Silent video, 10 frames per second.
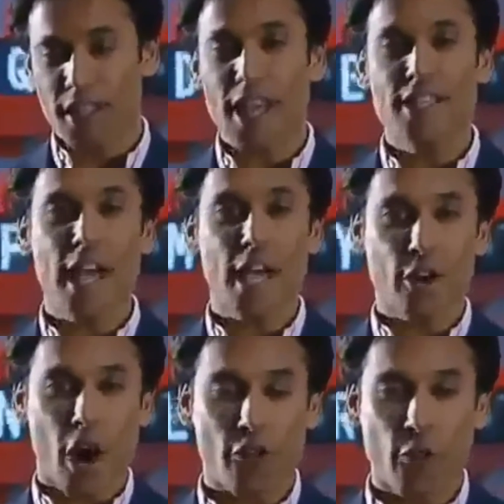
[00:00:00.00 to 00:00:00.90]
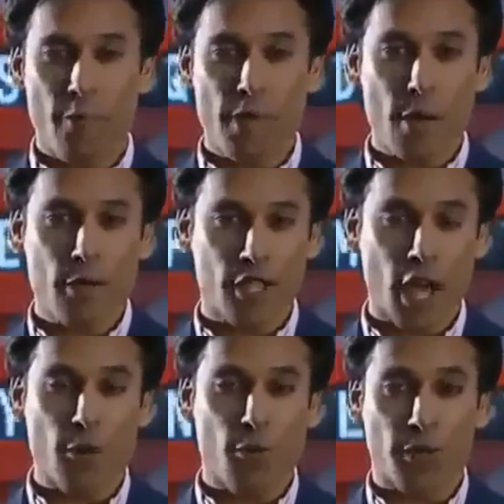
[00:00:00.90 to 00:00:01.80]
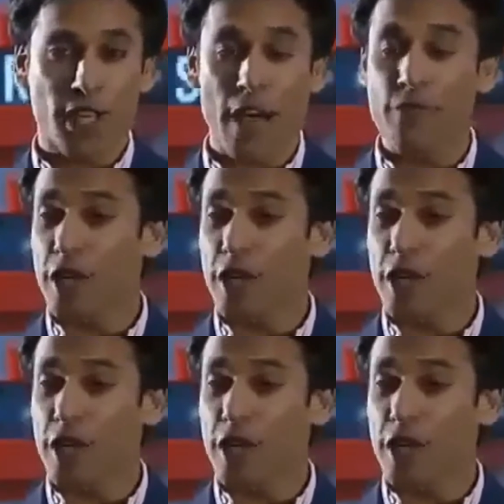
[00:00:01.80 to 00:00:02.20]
But today's aircraft won't be able to cope with the